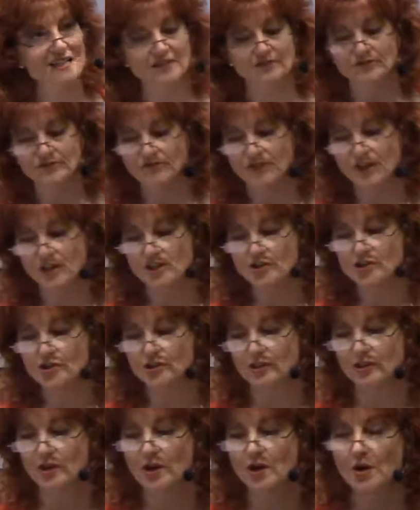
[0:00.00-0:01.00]
to
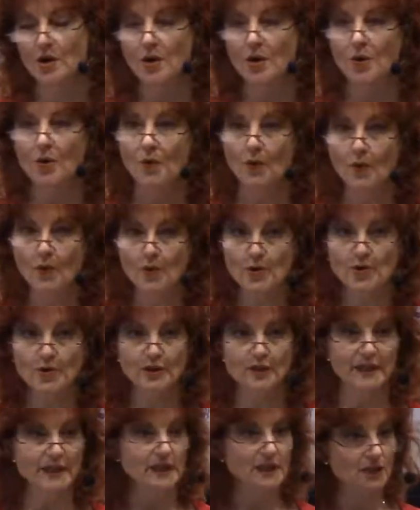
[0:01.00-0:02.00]
function
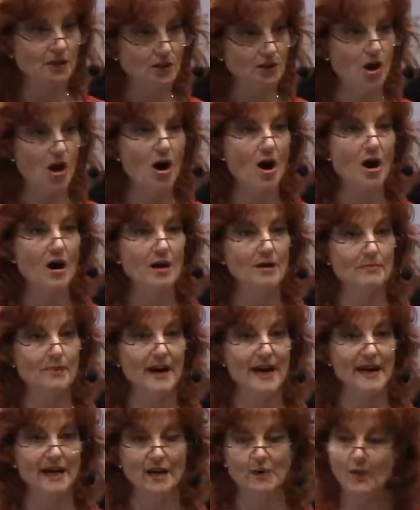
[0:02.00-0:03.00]
orderly in a
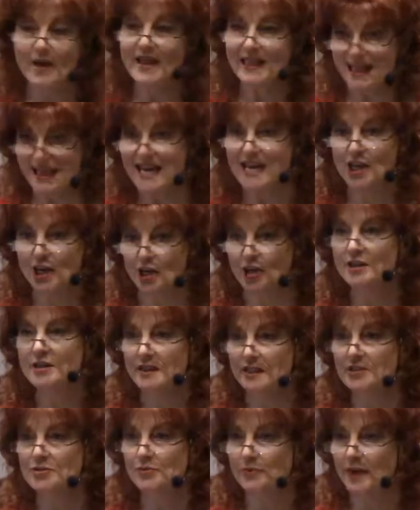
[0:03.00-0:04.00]
law-abiding way. Thank
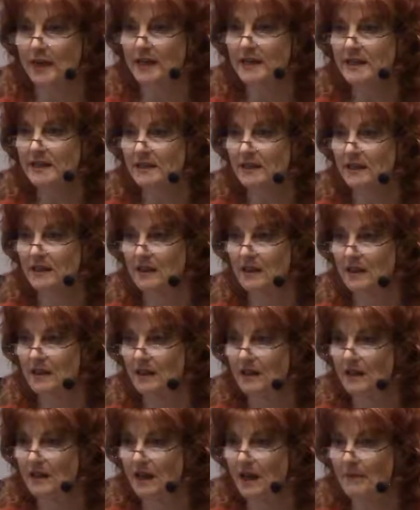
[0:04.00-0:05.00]
goodness, right?
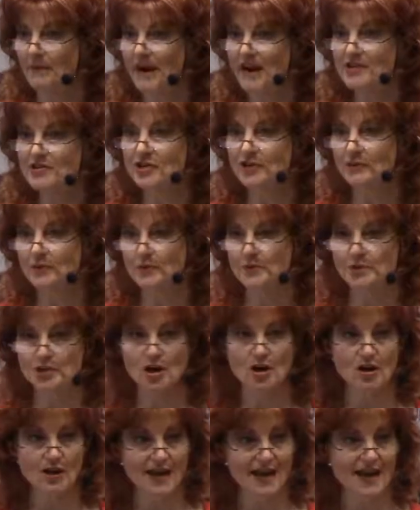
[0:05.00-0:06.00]
Imagine if it was
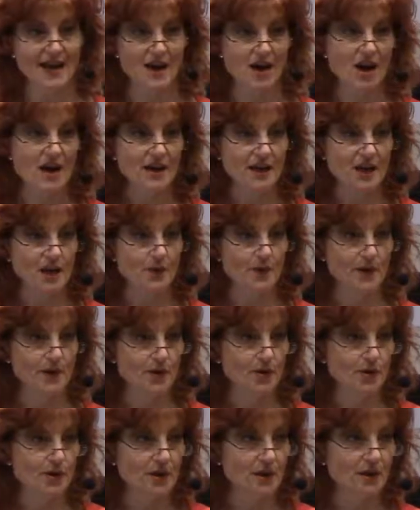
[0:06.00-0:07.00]
all chaotic. We
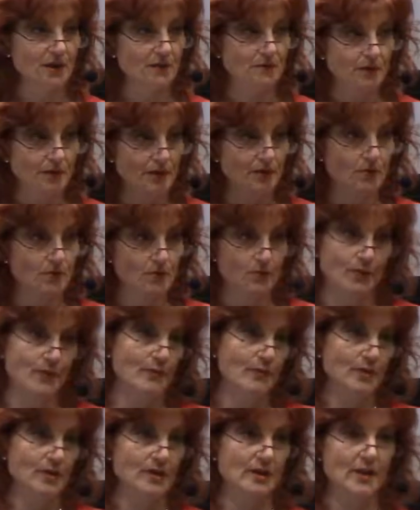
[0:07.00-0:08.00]

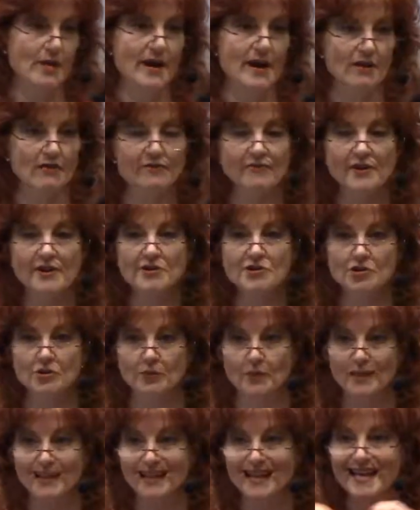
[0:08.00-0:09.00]
wouldn't know how to
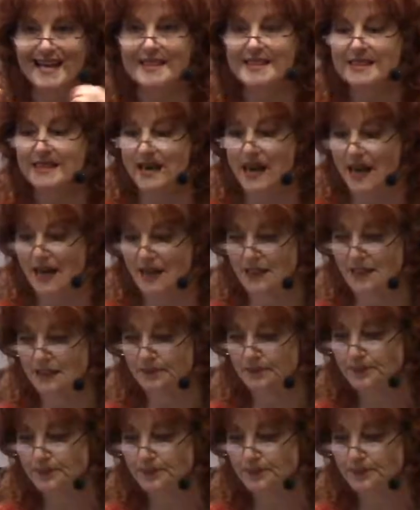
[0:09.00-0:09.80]
function within that.